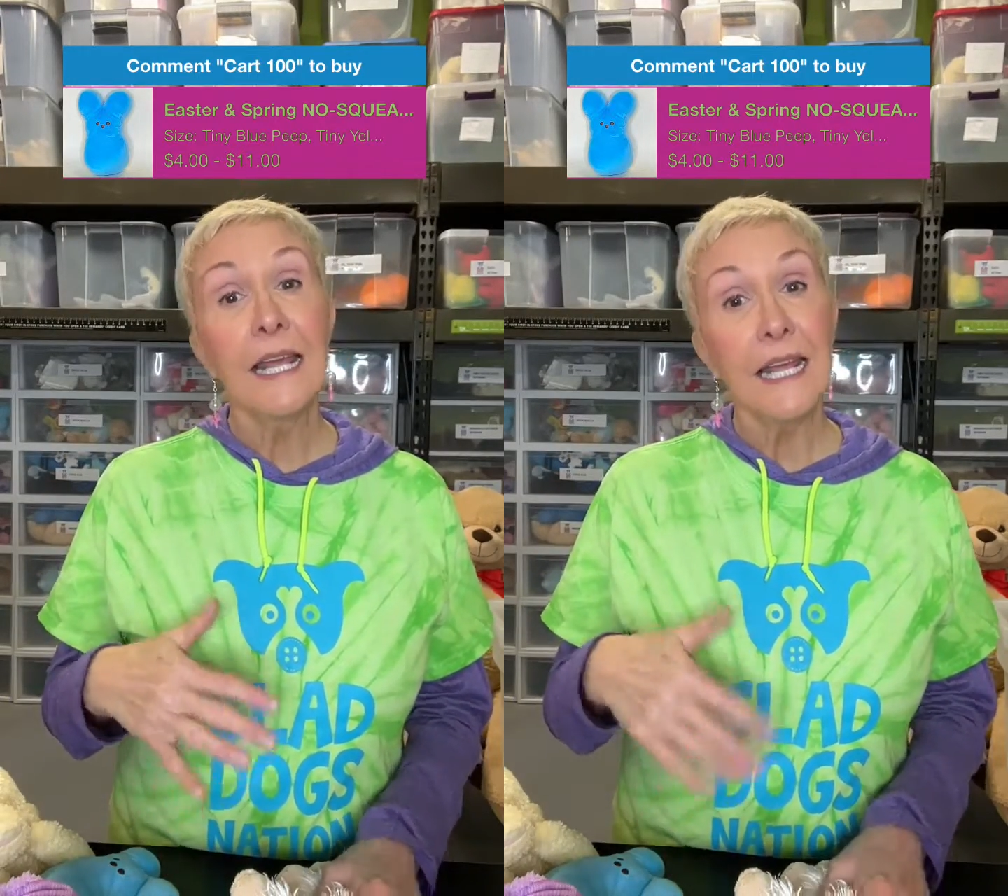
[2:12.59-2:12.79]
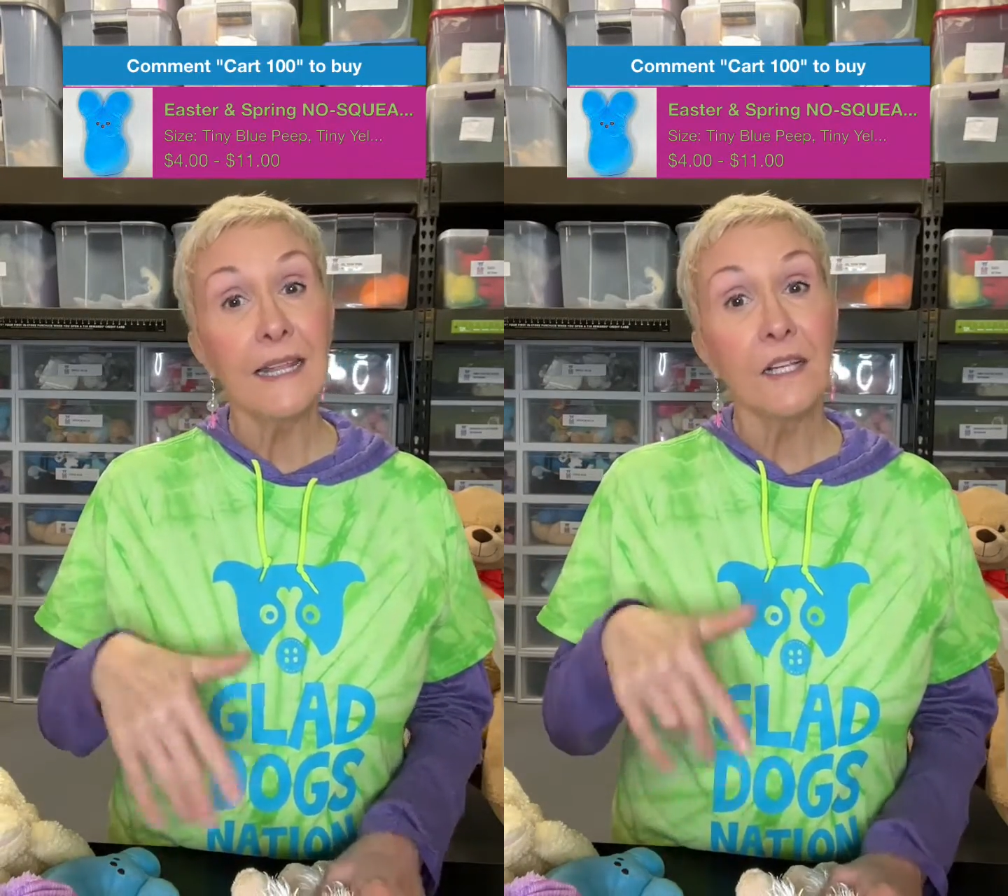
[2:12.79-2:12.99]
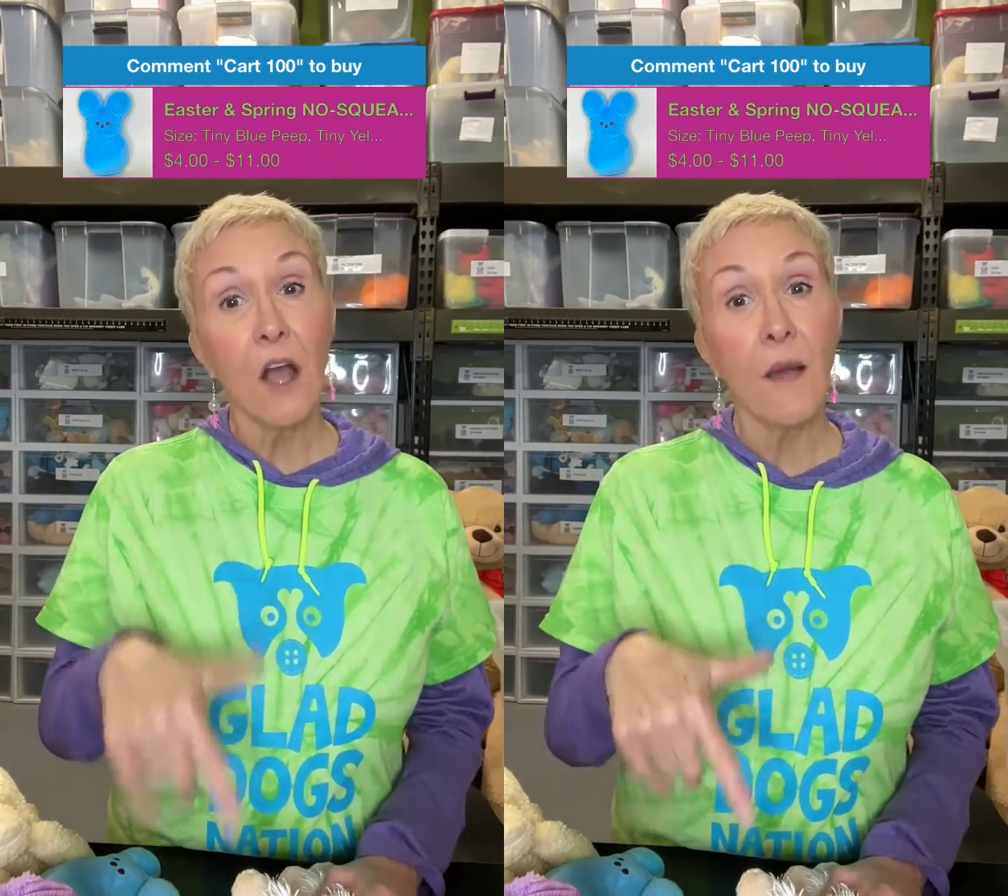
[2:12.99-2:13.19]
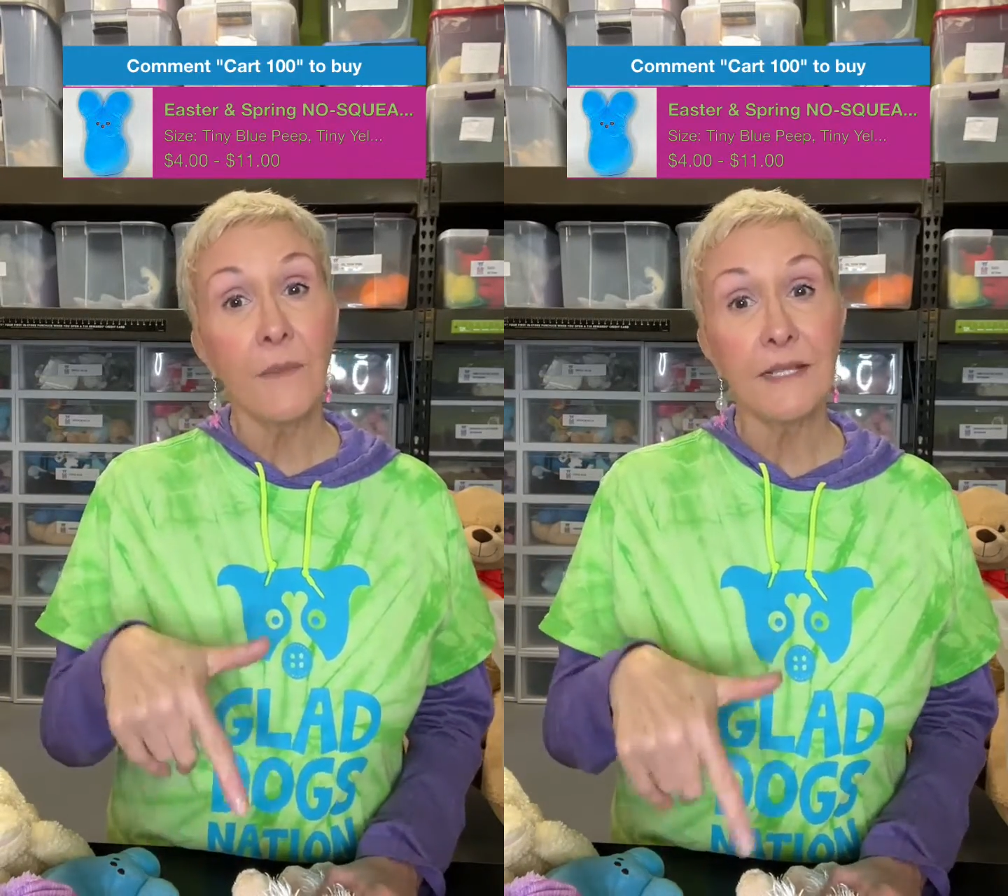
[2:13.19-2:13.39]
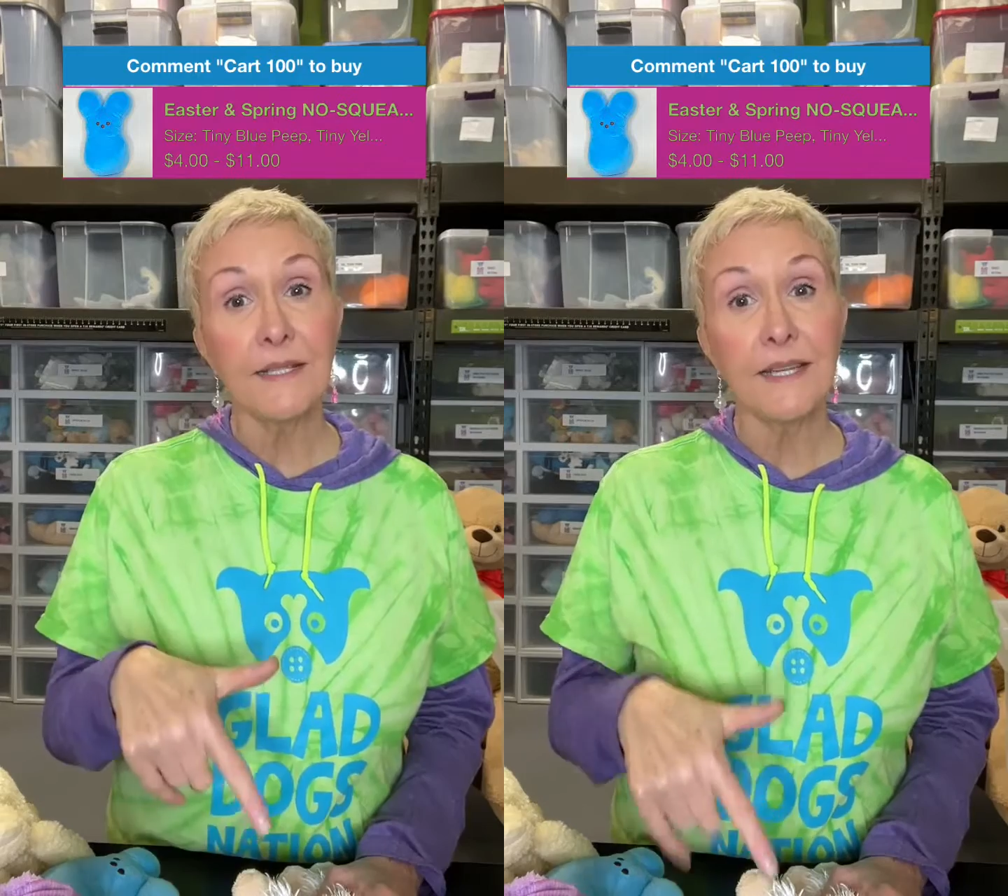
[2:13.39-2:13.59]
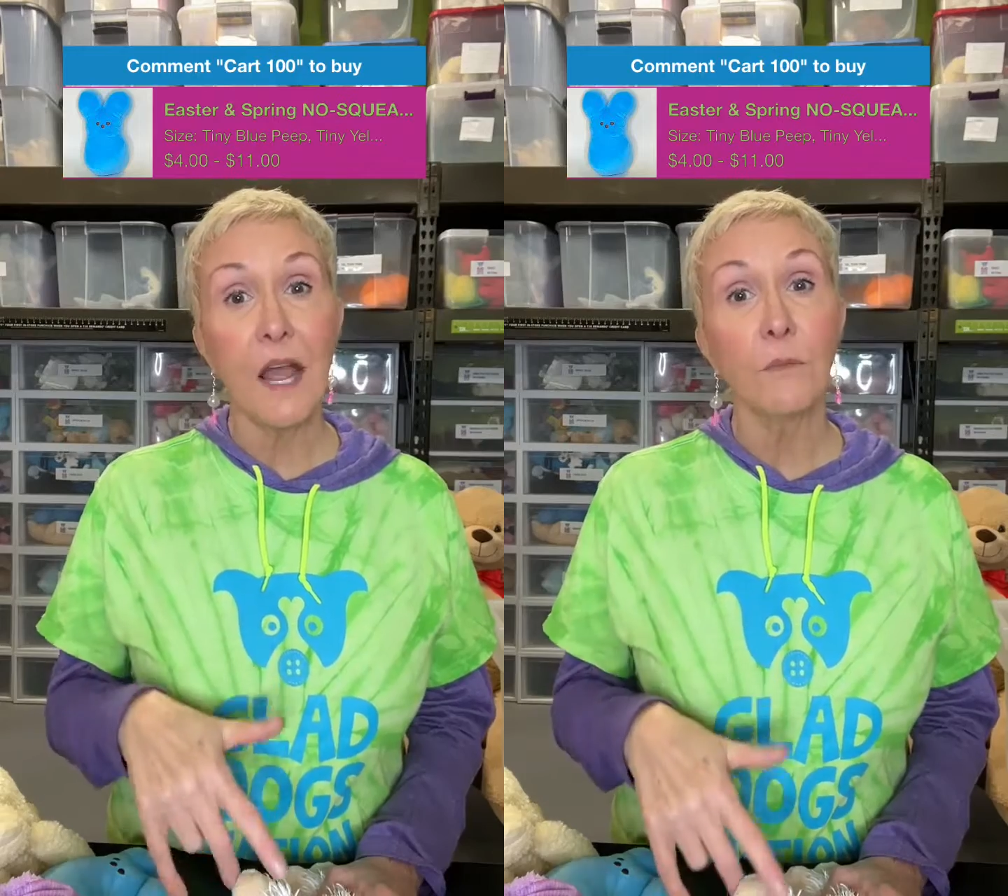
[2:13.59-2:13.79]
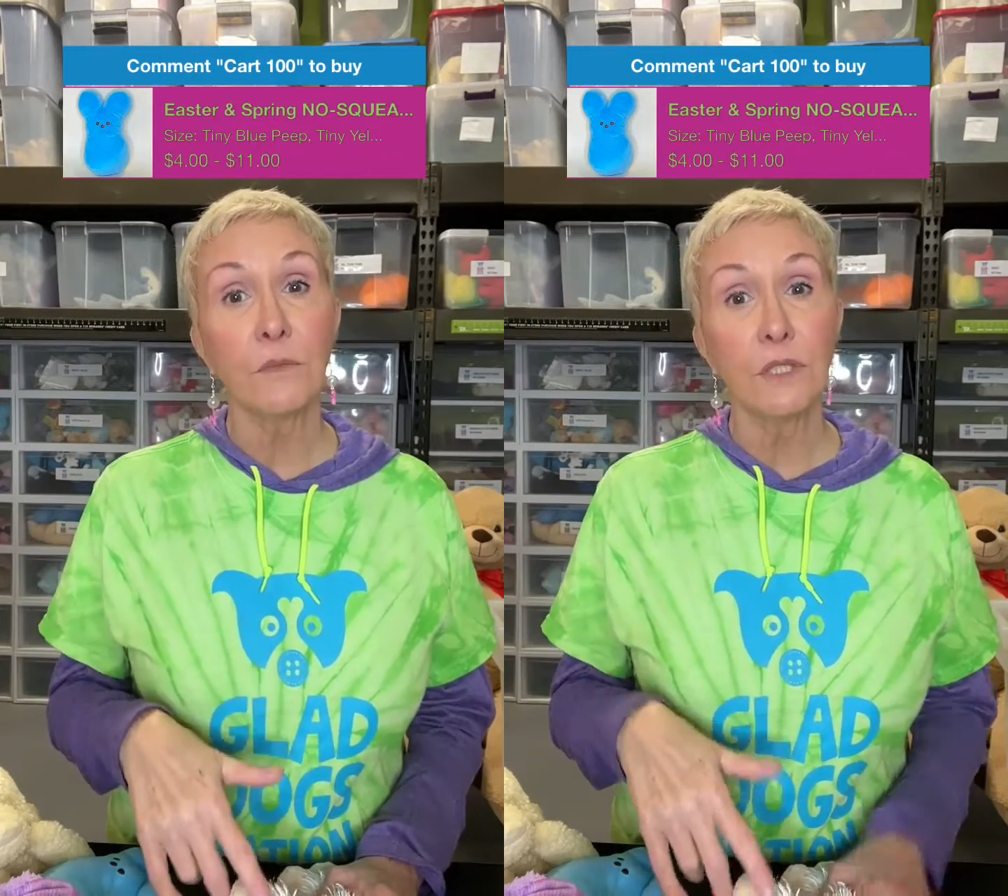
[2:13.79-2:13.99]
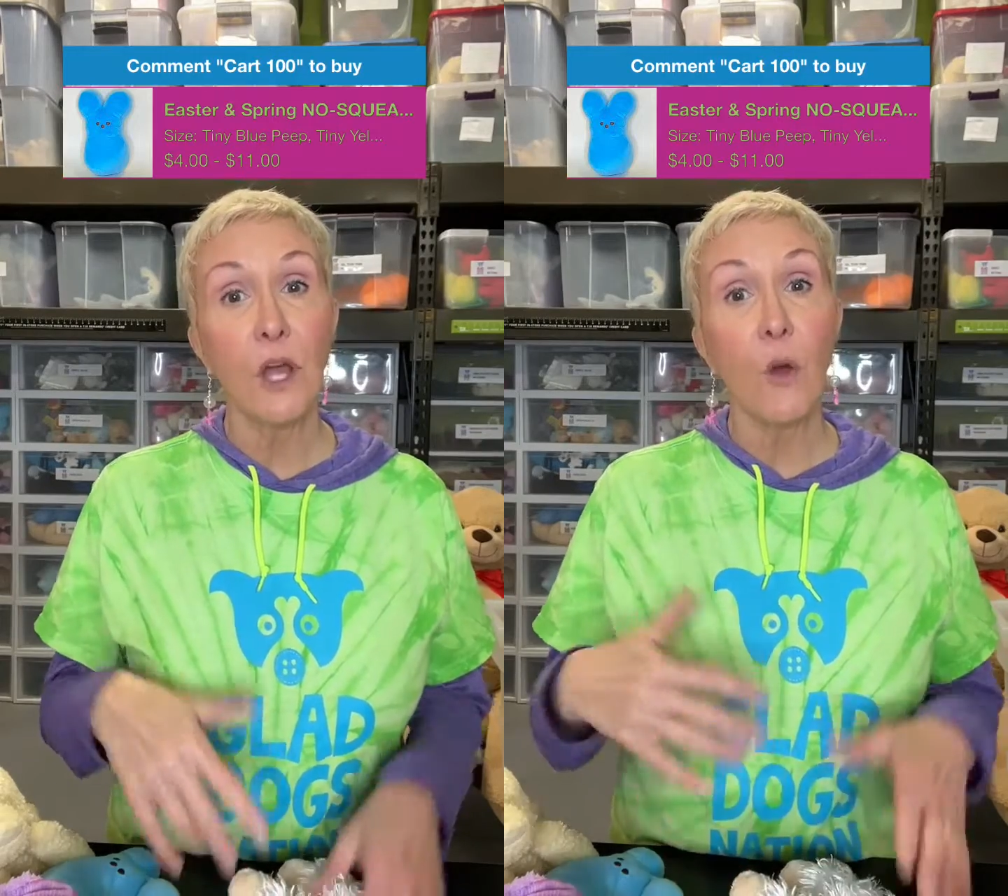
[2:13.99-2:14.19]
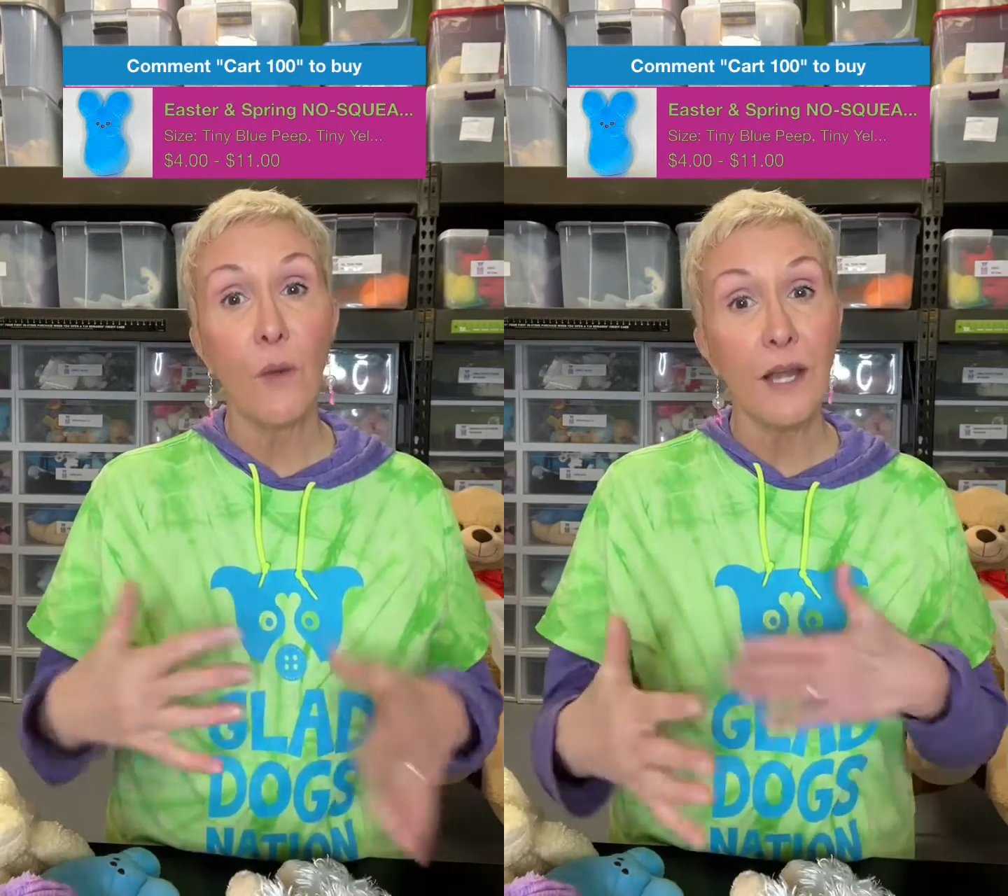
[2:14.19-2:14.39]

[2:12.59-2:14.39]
in the comments down below,